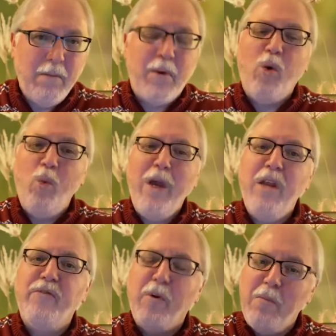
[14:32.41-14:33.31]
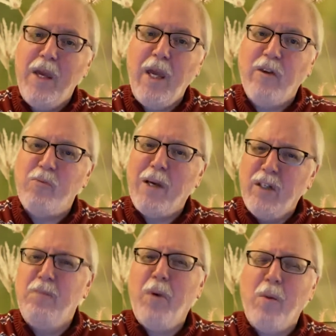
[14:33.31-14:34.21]
but a win for me is my
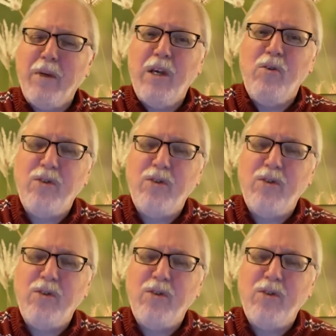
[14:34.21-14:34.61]
good barbecue